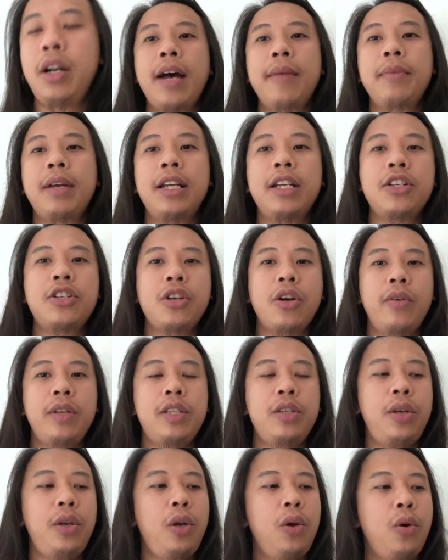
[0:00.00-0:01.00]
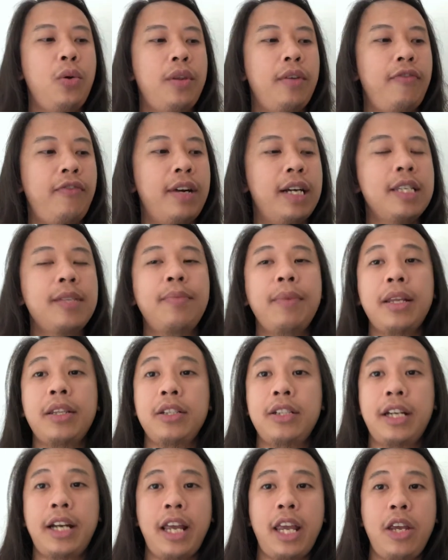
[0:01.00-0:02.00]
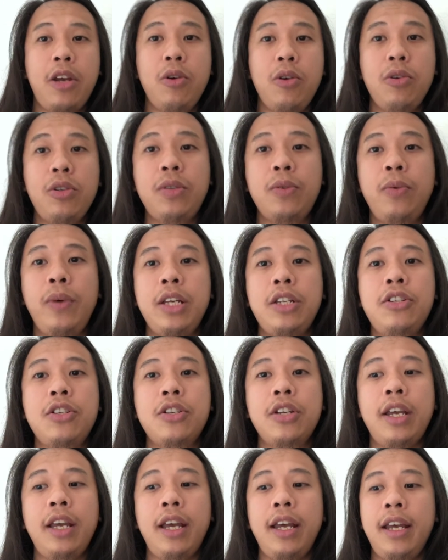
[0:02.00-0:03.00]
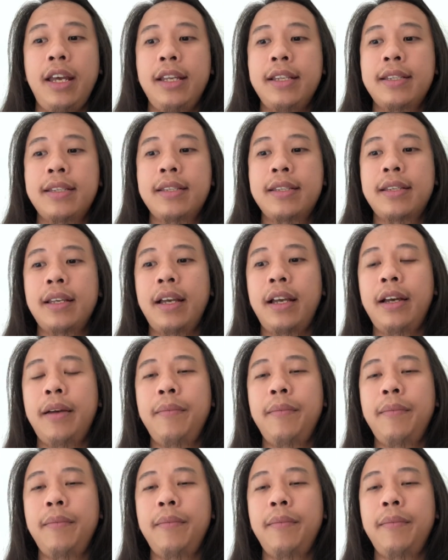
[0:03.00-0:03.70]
I'm gonna show it to you the first method that I use, which is